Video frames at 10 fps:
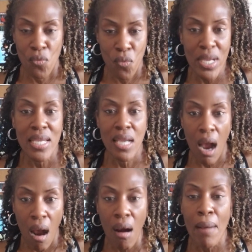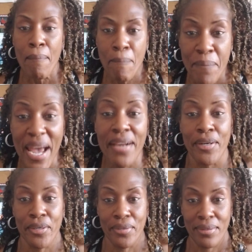we are
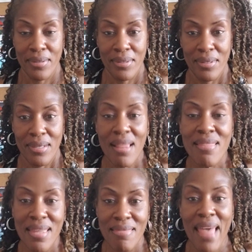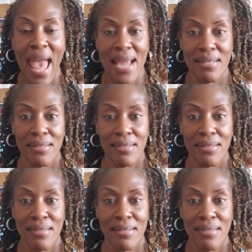better than that.